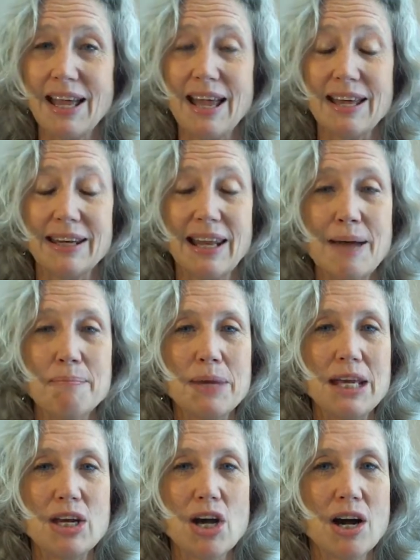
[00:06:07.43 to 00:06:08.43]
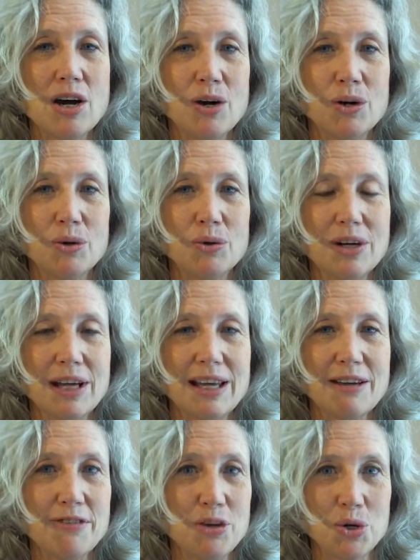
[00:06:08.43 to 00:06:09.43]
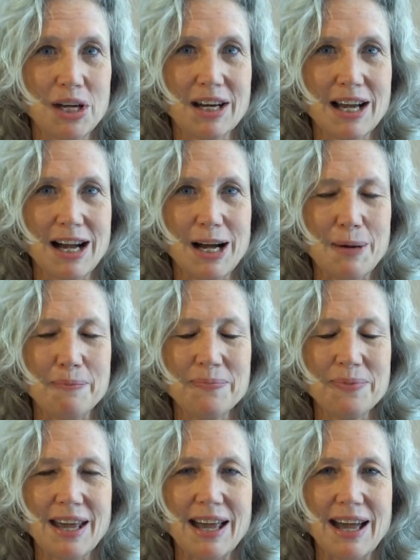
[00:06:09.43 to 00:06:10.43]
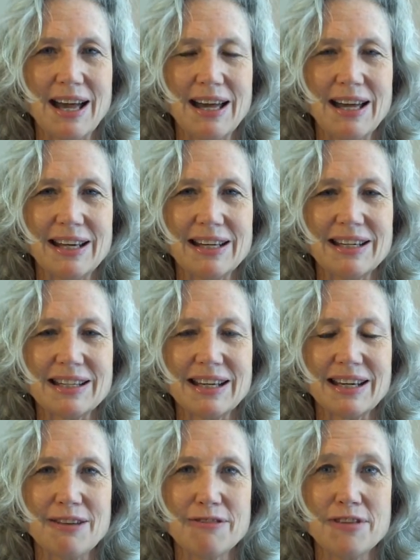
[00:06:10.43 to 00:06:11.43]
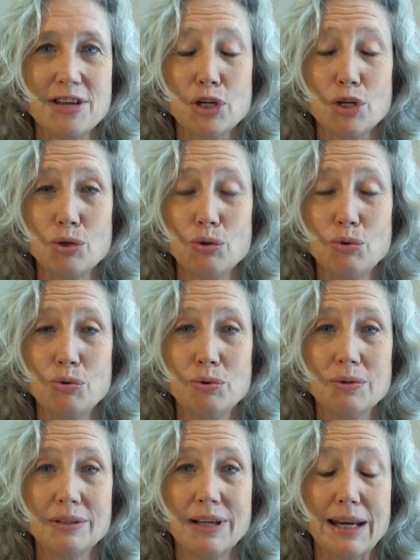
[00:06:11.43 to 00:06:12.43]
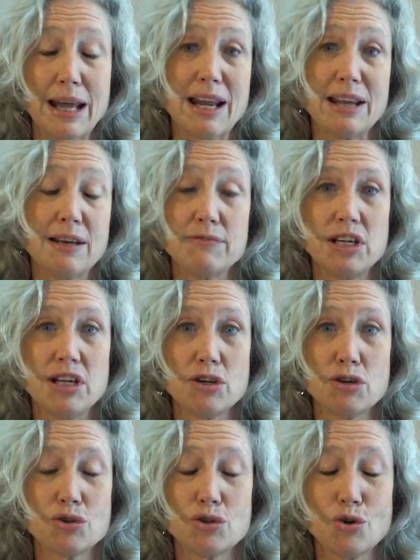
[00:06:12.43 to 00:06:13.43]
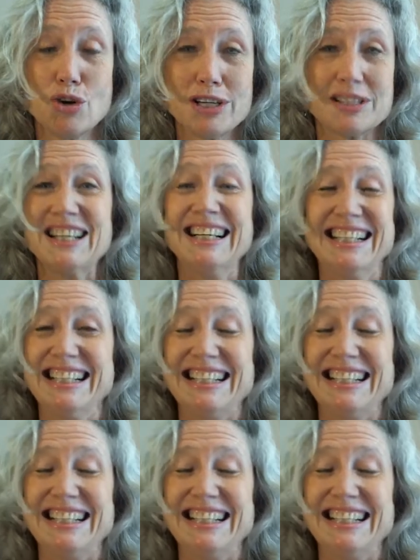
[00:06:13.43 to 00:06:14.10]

and let me know if you can come and if you and then I'd love to hear your stories